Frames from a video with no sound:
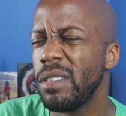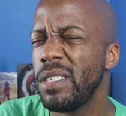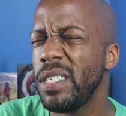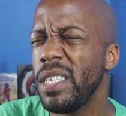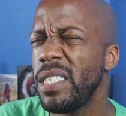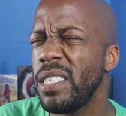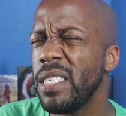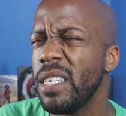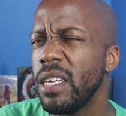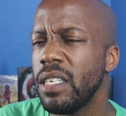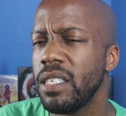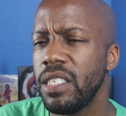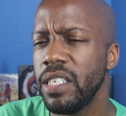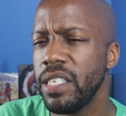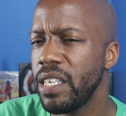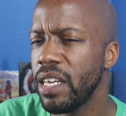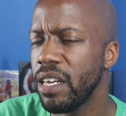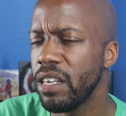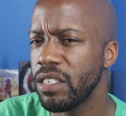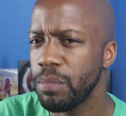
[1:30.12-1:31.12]
Is
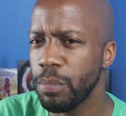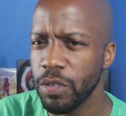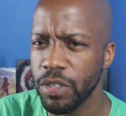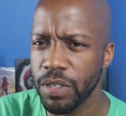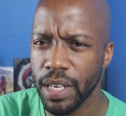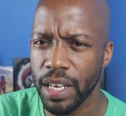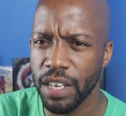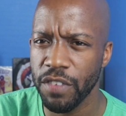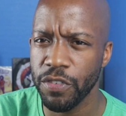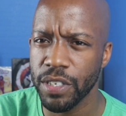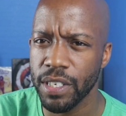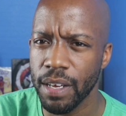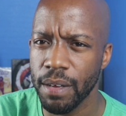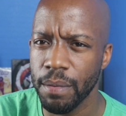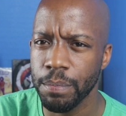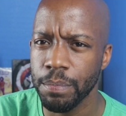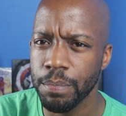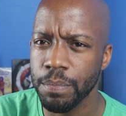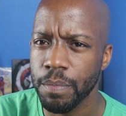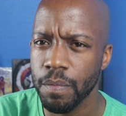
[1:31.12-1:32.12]
GTL supposed to stand for
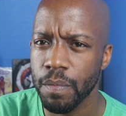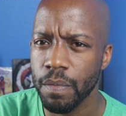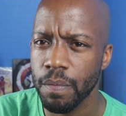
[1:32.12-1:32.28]
something?